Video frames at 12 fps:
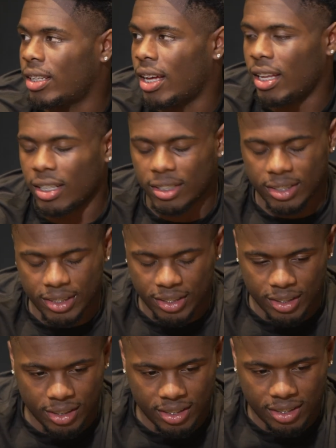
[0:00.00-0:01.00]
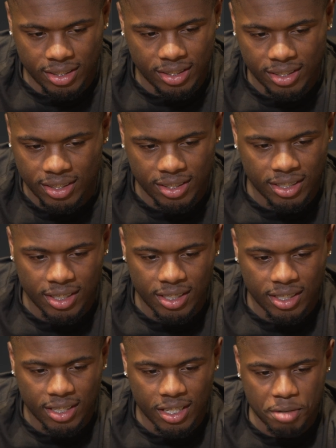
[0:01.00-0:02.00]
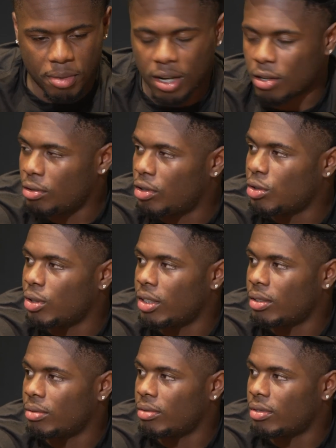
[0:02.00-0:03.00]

Like it's just, am I gonna do it?